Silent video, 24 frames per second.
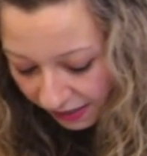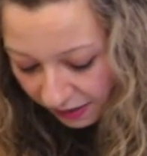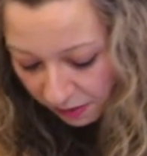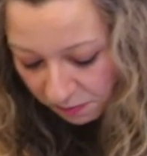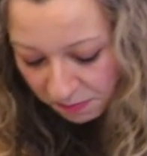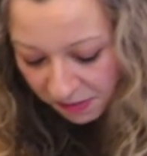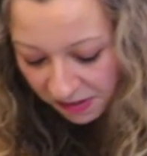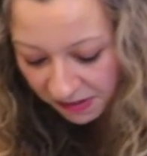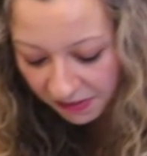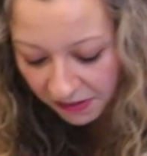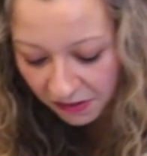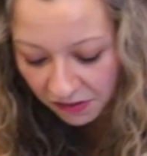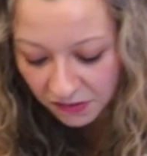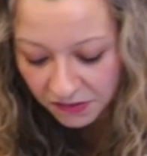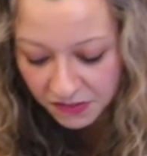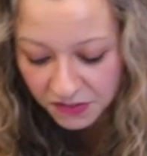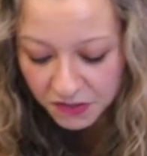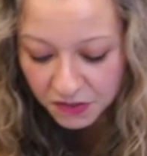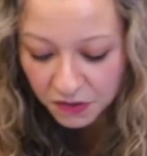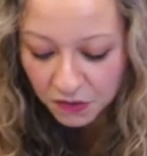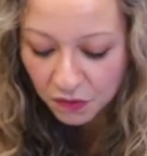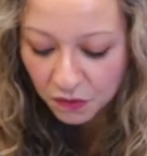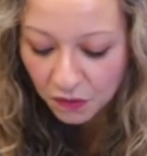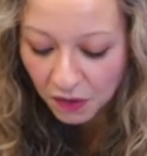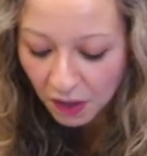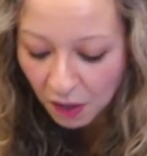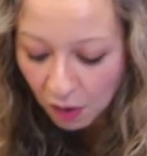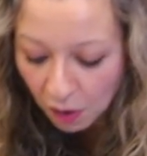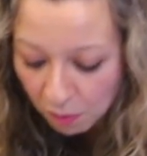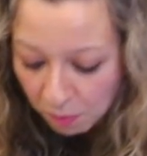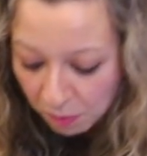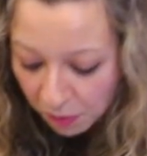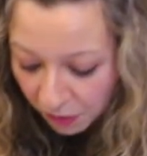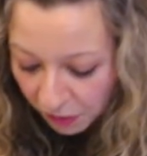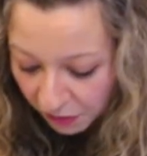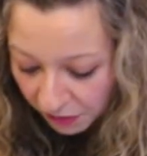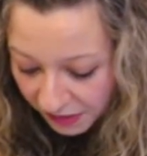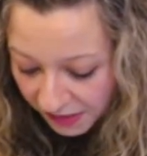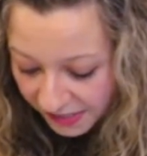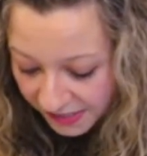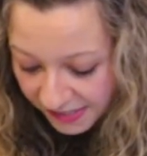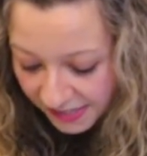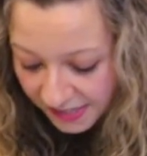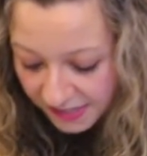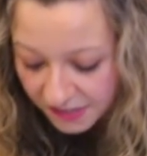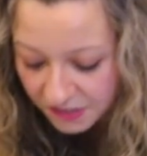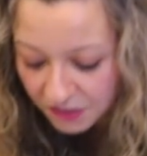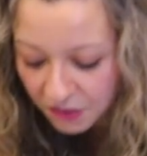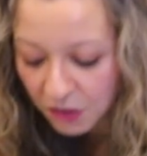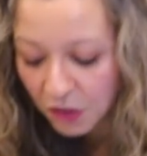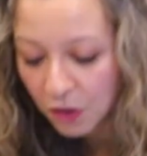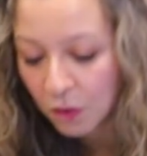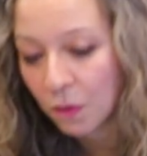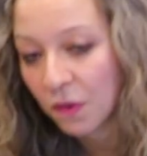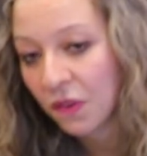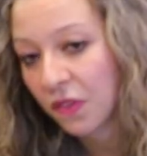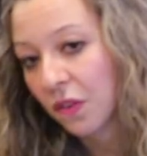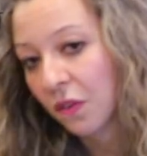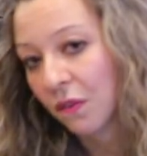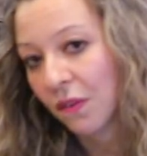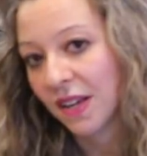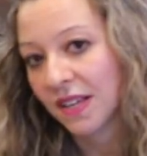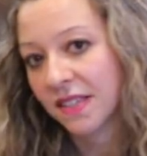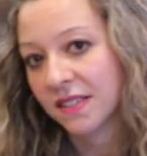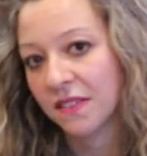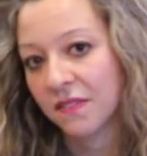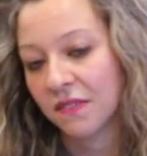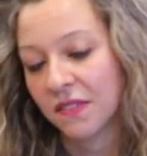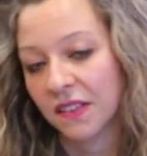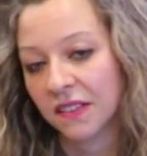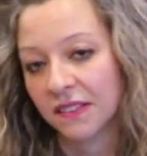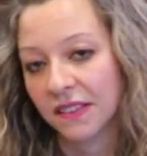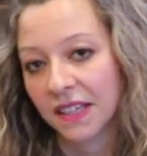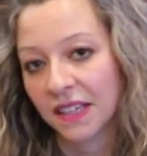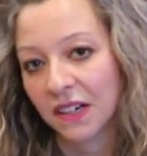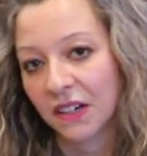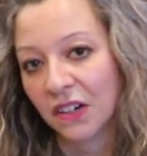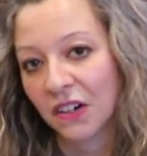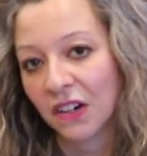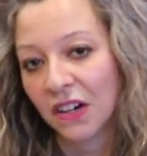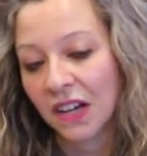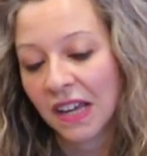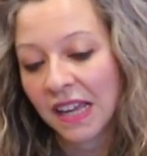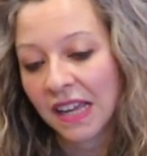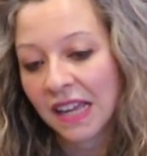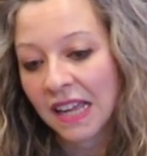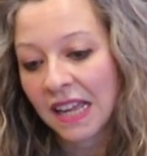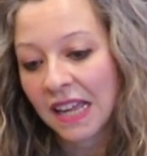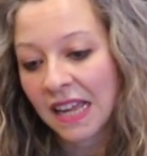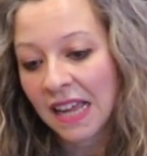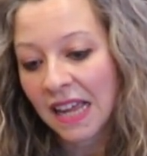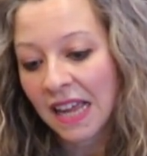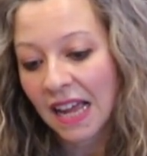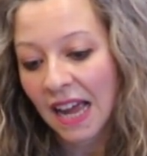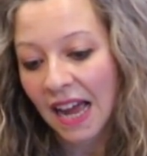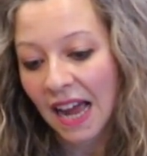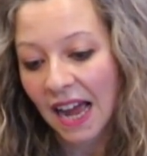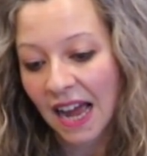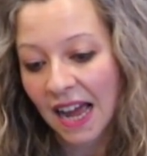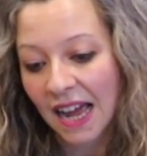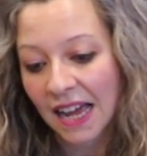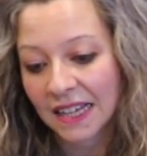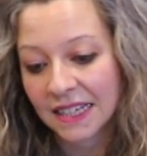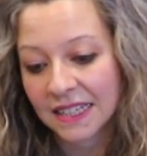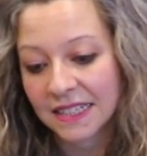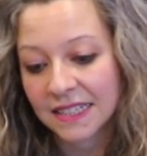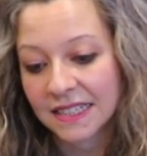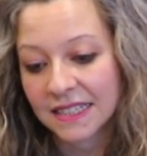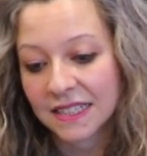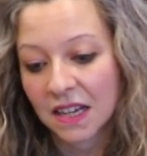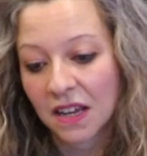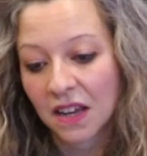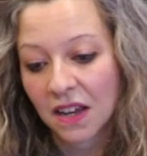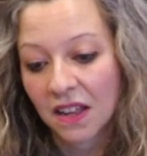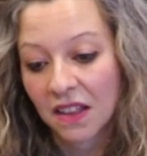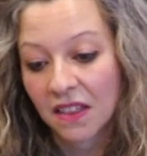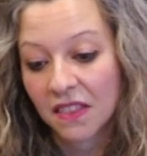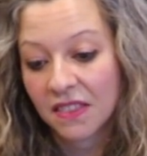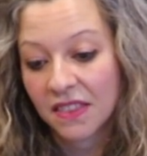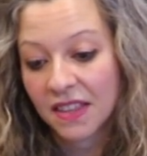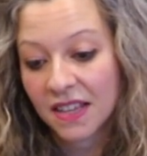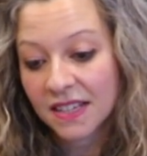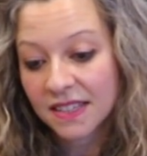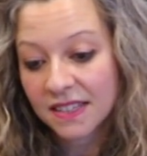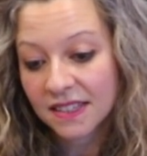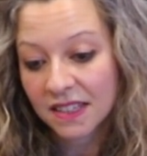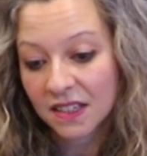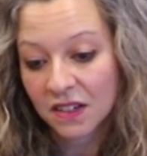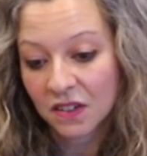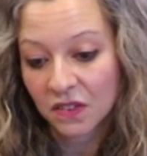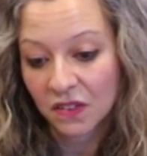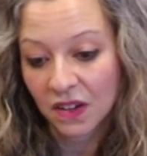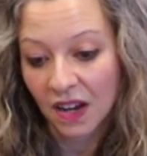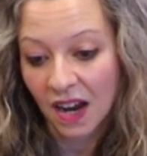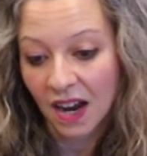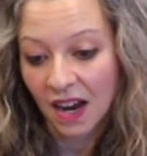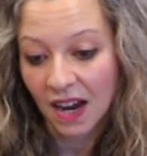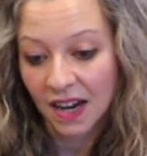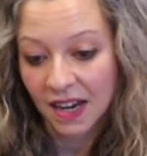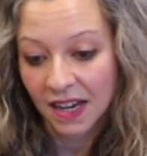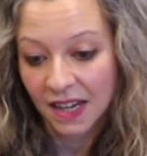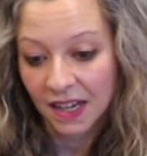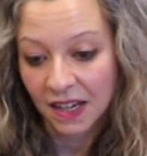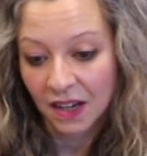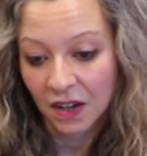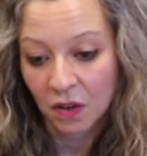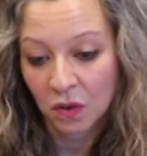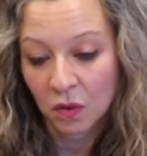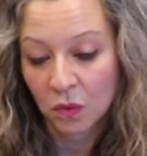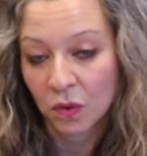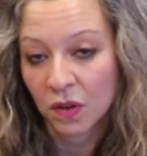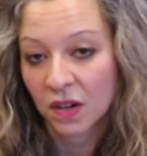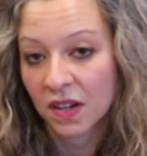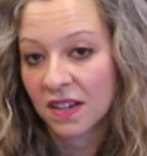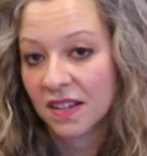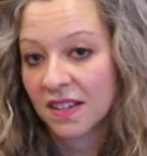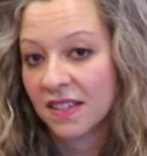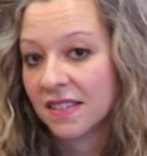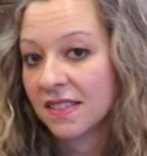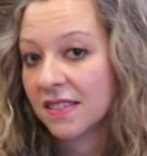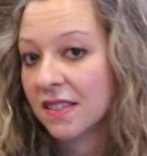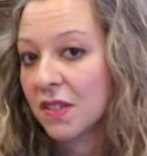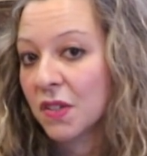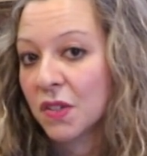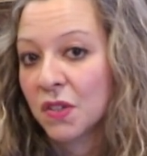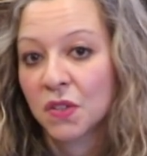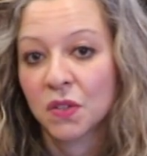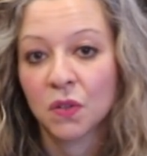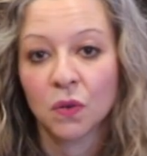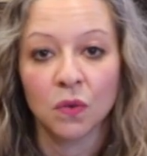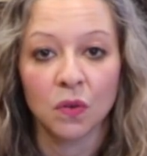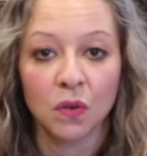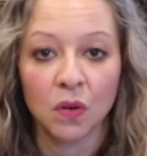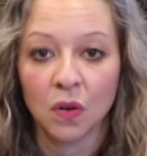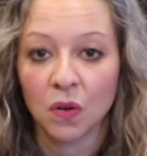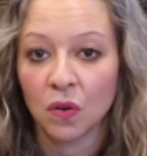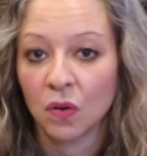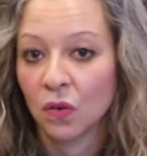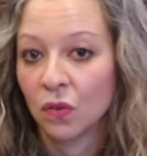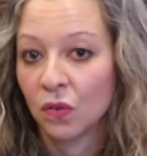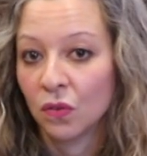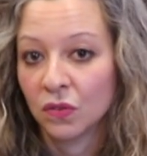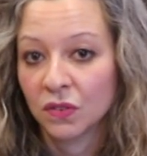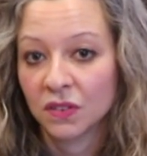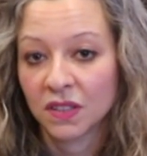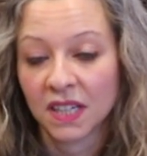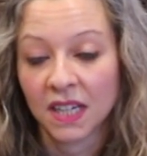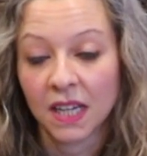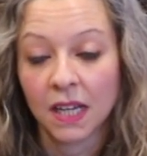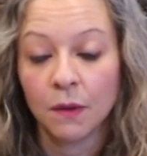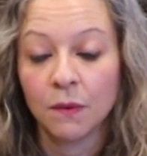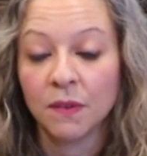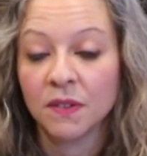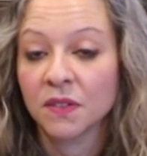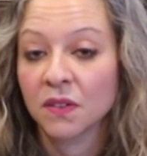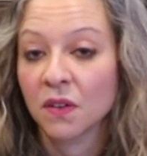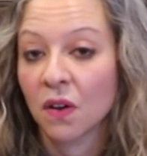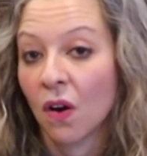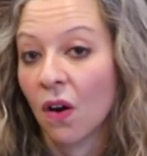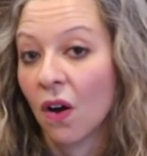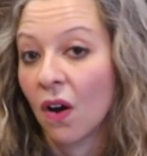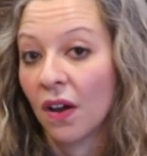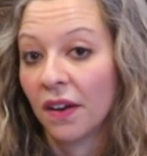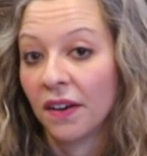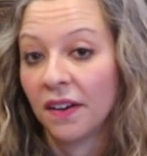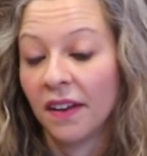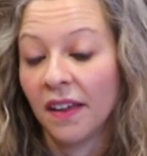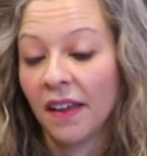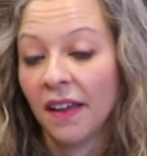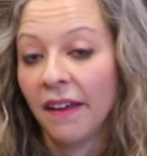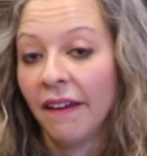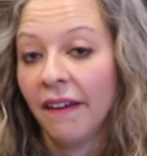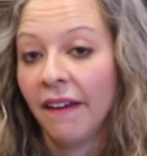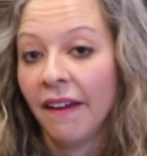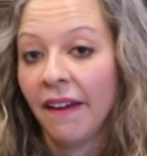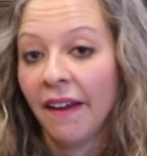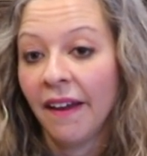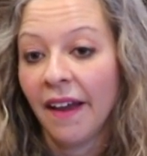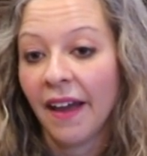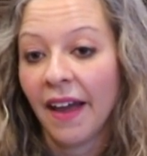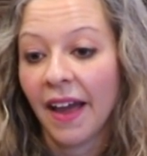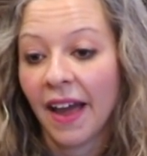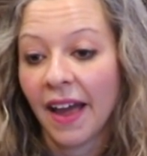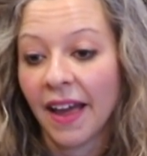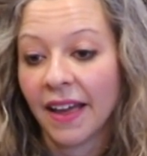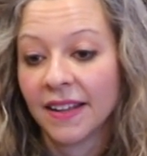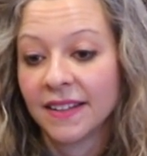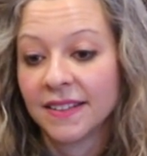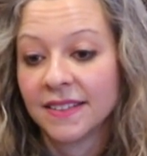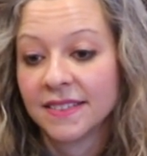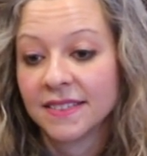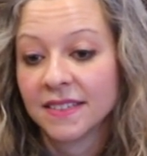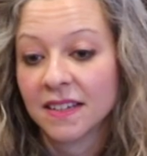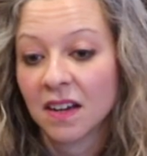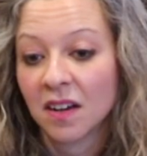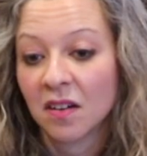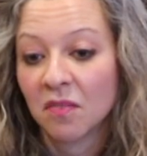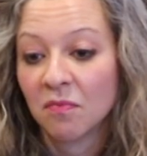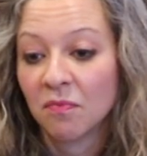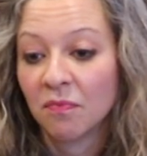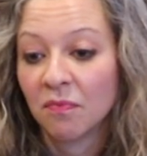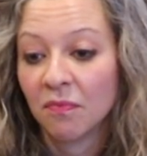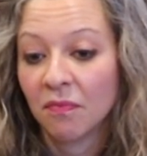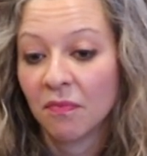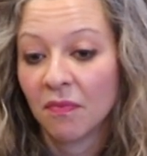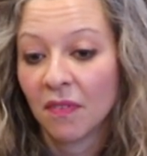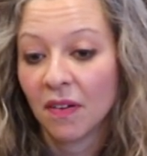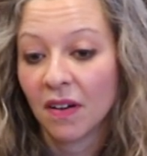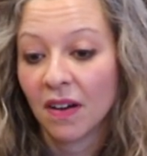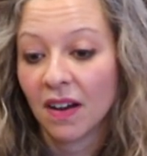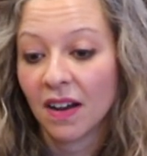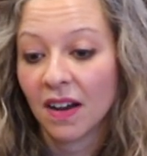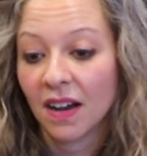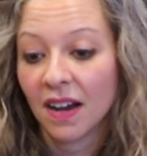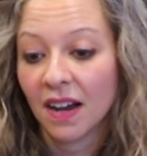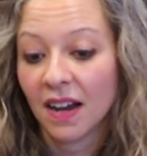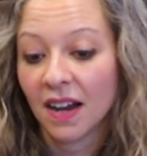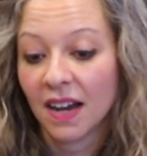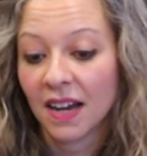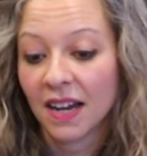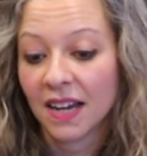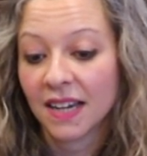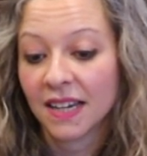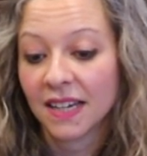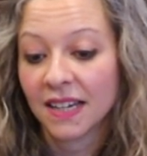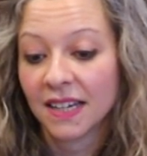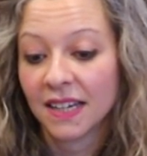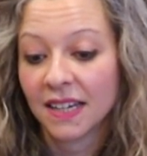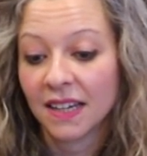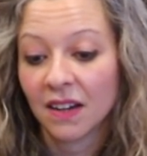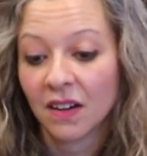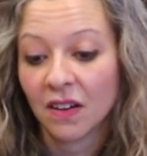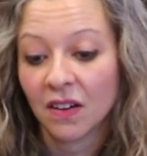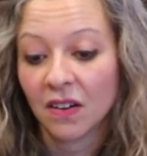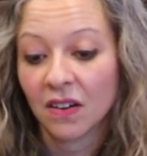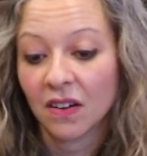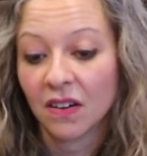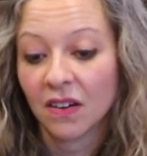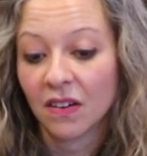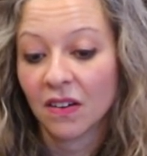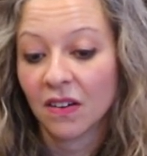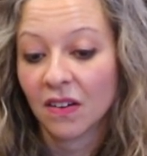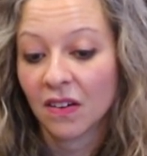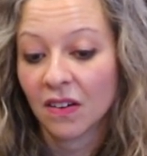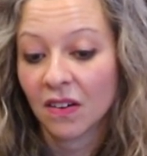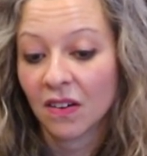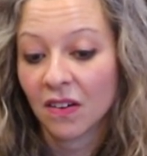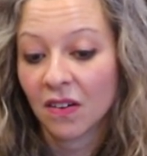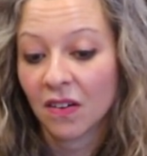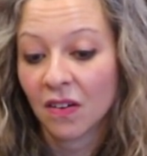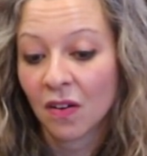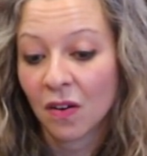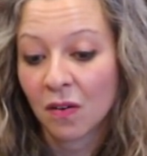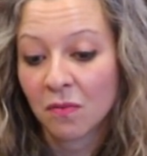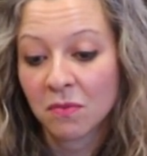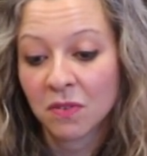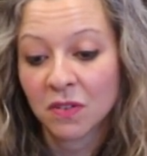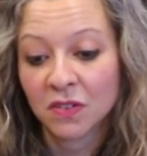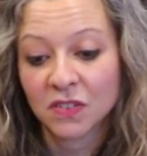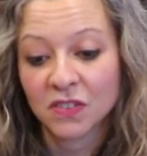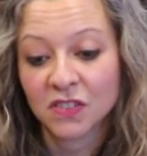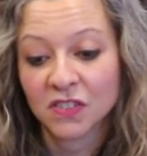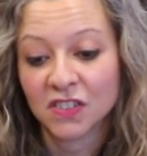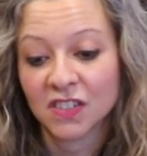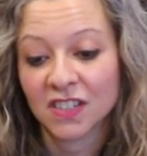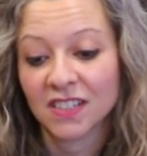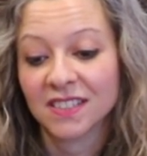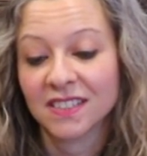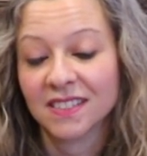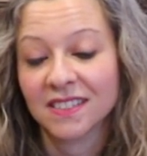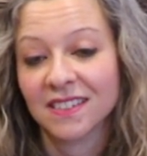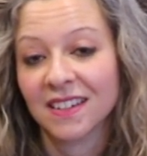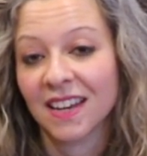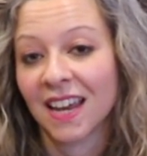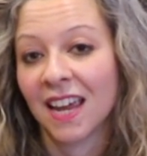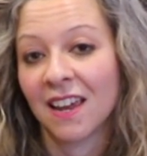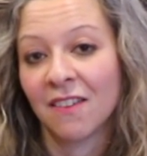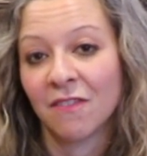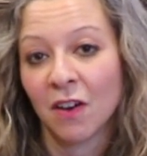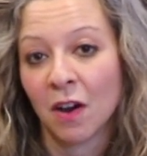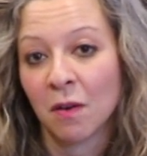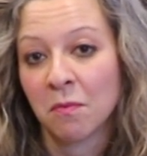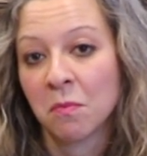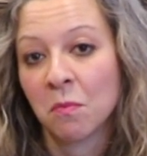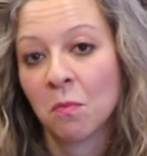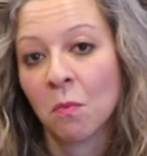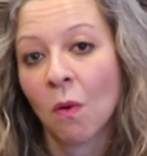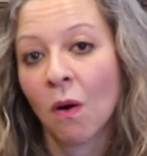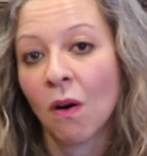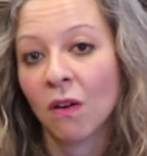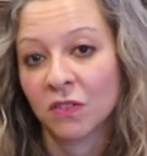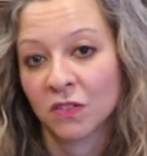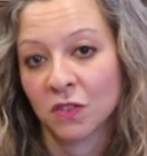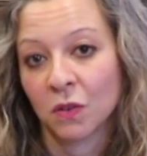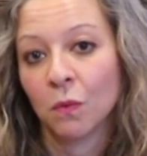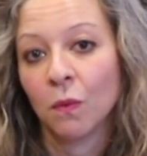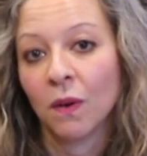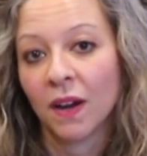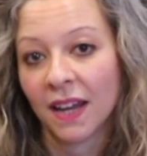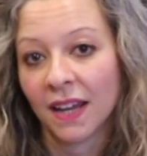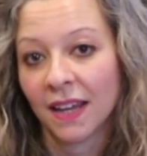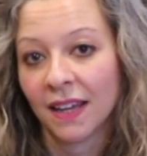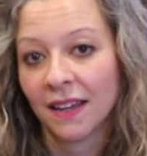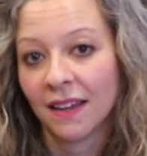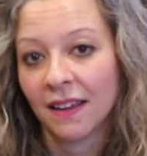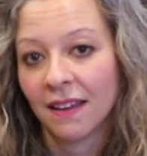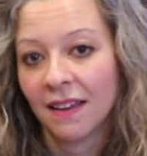I could be there to help her and assist her with the rest of the litter. And this little guy was stone cold. He was gone, and I almost just gave up and walked away.